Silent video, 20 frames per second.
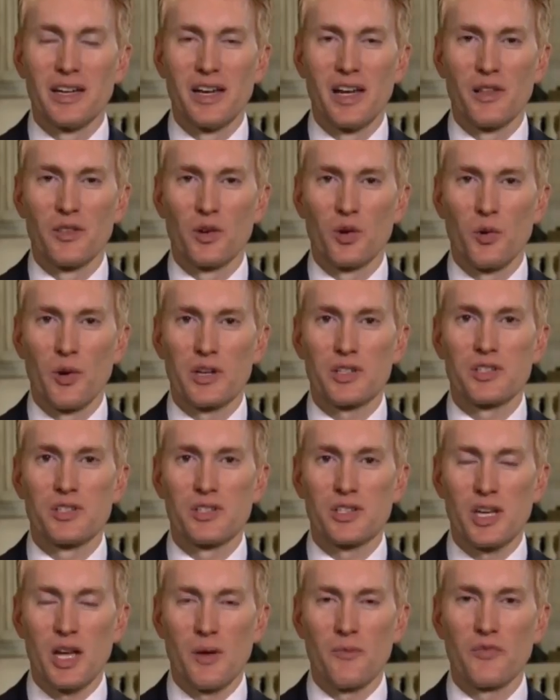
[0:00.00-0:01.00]
Now, the
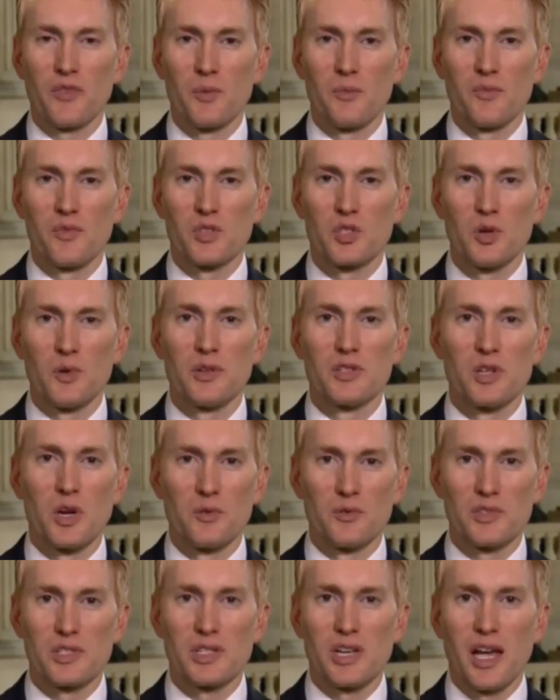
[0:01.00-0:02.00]
questions come from to his
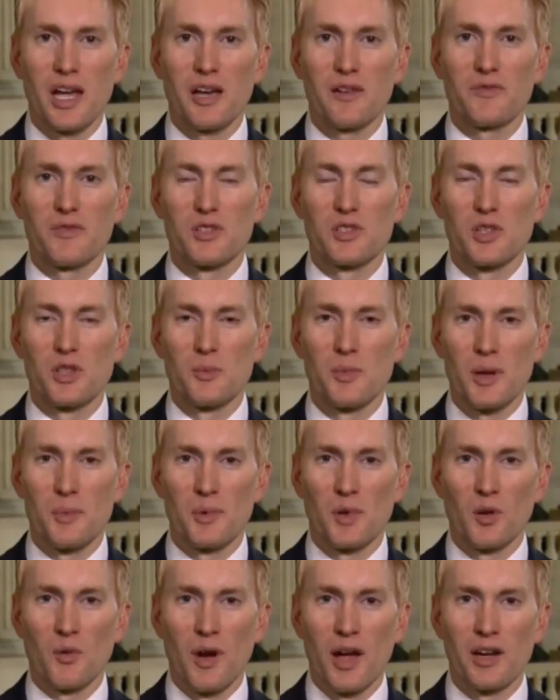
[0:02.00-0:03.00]
own staff and to the
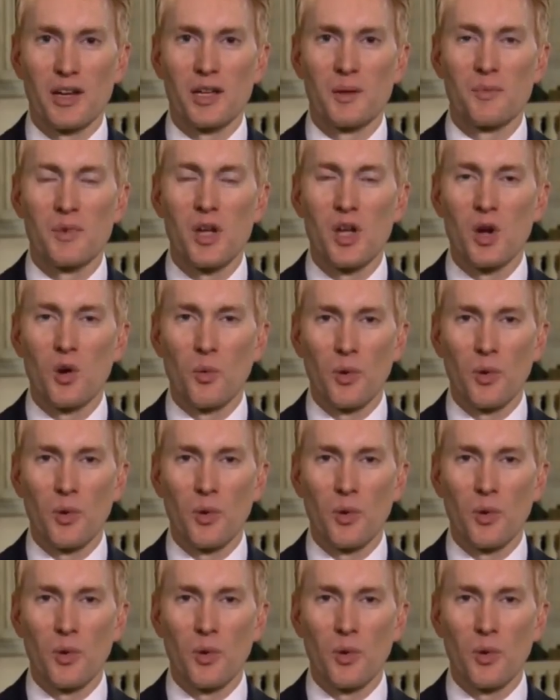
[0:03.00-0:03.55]
people around him.